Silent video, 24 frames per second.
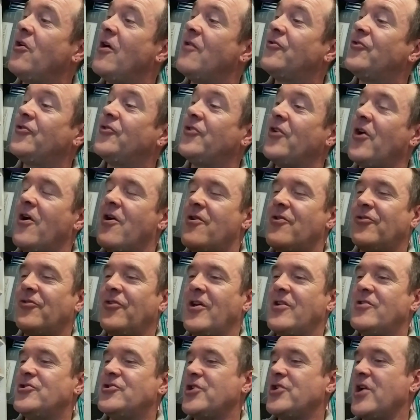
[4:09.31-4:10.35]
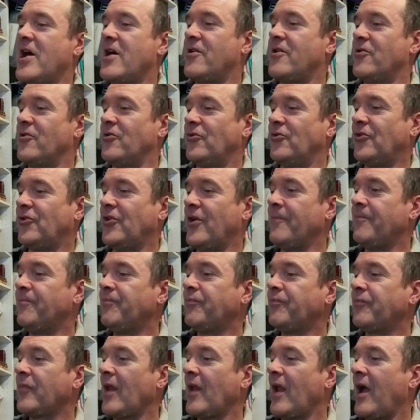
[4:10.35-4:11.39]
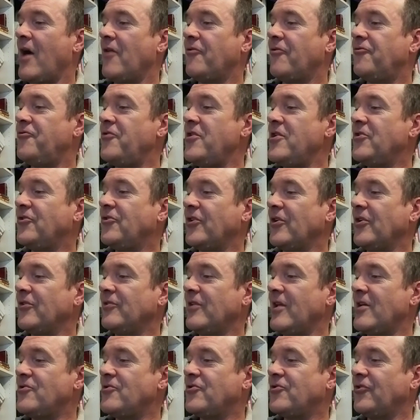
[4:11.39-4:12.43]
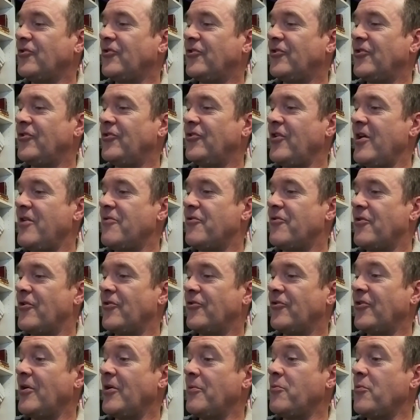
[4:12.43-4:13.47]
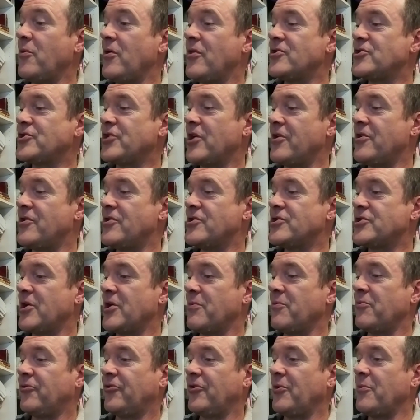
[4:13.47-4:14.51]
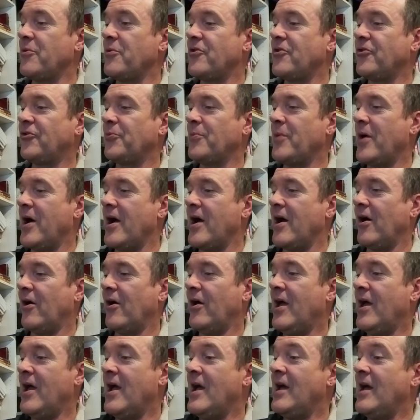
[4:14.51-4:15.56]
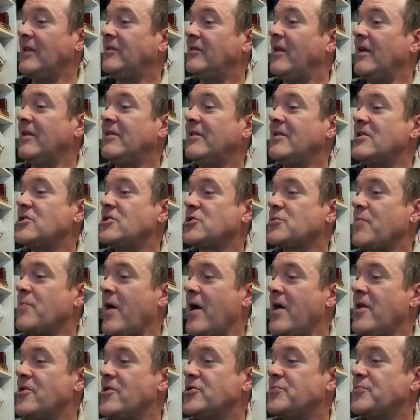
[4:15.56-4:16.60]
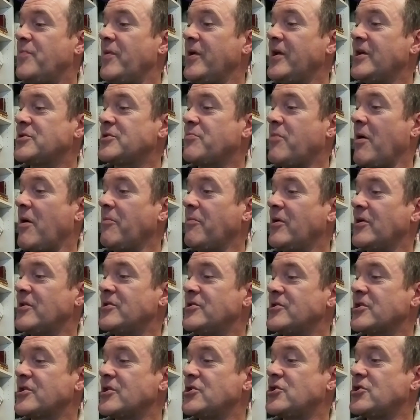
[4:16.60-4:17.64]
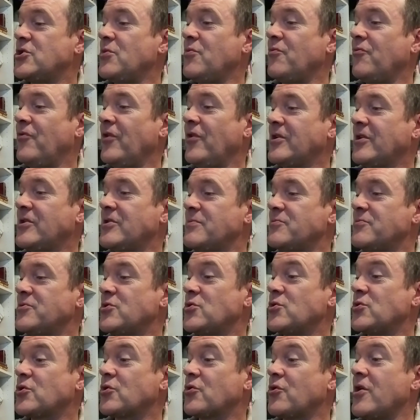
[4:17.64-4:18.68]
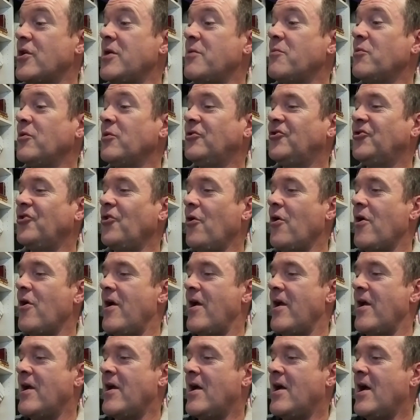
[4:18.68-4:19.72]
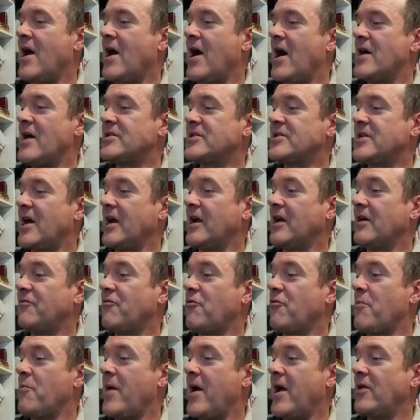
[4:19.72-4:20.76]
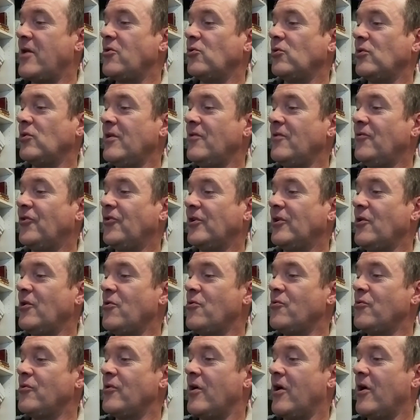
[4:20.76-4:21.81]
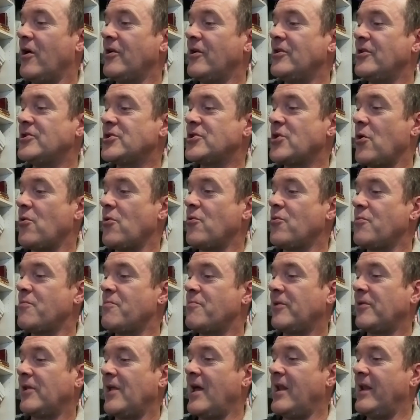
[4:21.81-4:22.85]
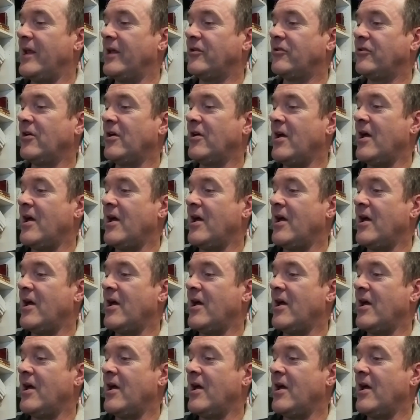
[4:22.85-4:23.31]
Stars and Shadows, A Feast of Legends to Savor, Some with a Shudder, Some with a Smile, Deadly Spiders Big as Pumpkins Consume Victims Who Scream with Joy, A Saga of a Man Who Lives Alone on His Own Planet,